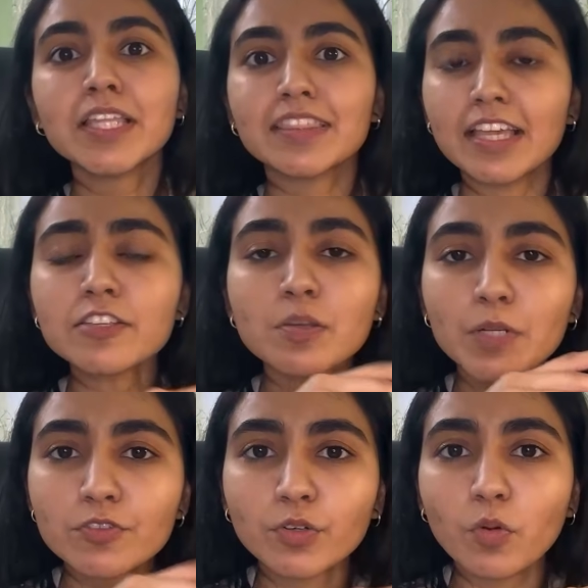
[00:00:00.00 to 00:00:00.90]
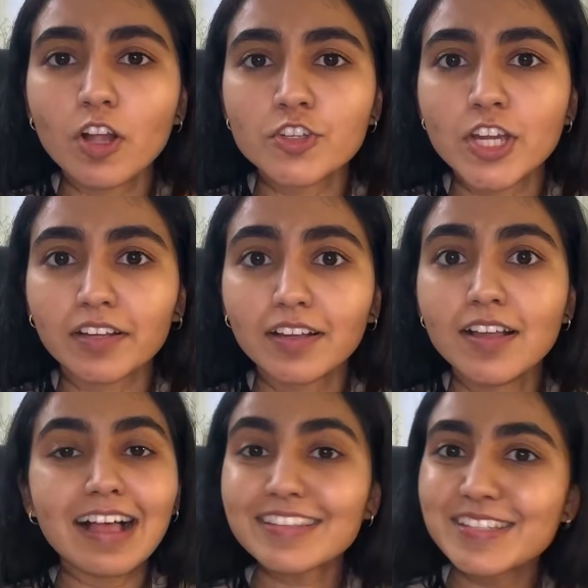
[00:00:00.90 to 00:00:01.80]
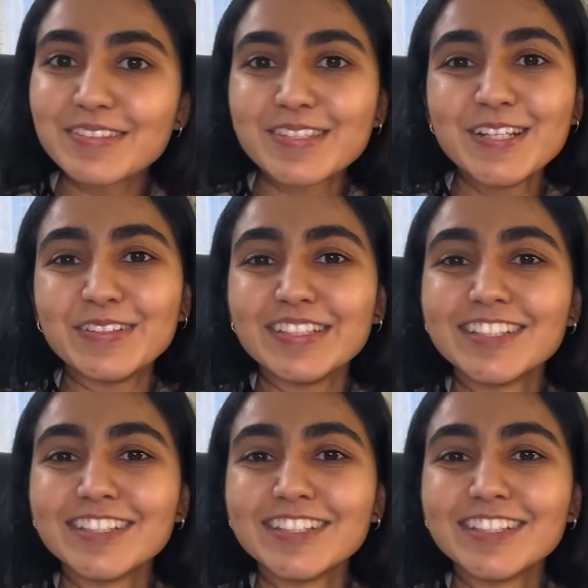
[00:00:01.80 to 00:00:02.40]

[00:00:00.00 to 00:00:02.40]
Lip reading: thanks so much for watching. I'll see you soon.